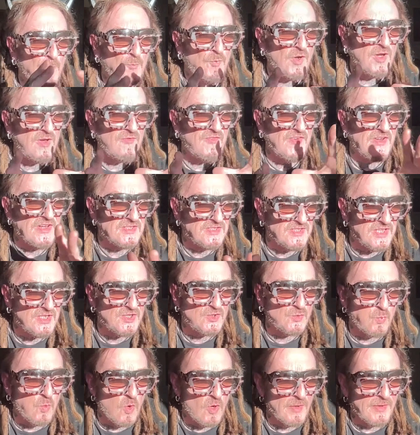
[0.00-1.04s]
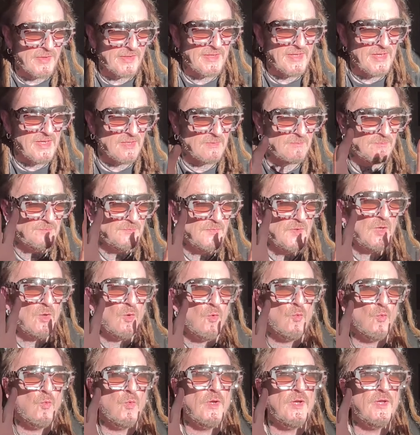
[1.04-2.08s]
I'll preface this one again
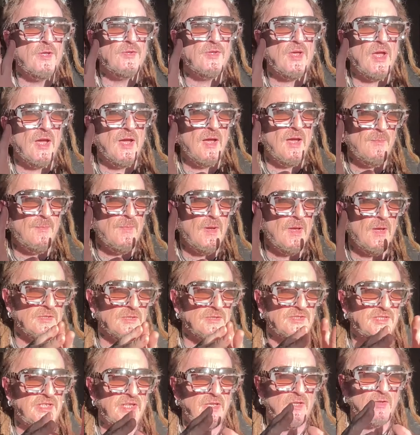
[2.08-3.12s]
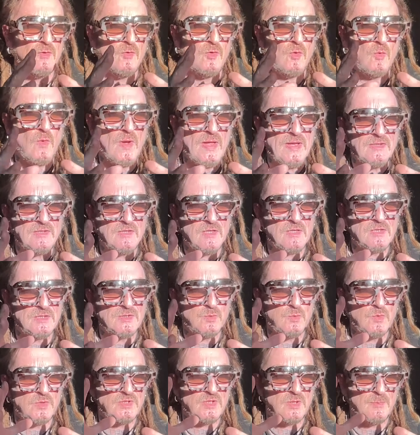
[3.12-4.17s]
with a little tale. The
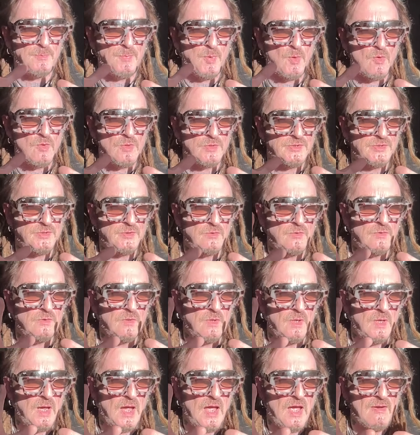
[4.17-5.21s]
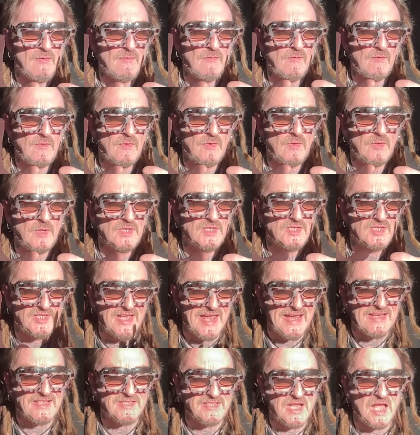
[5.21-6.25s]
Wildhearts was supposed to have a
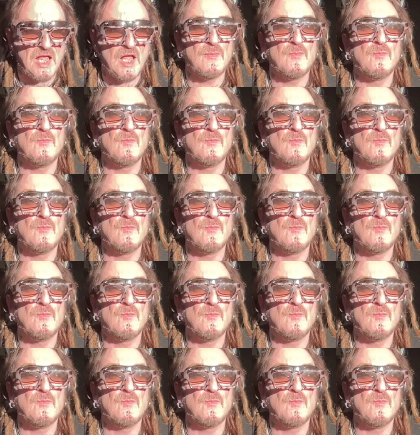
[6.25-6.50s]
second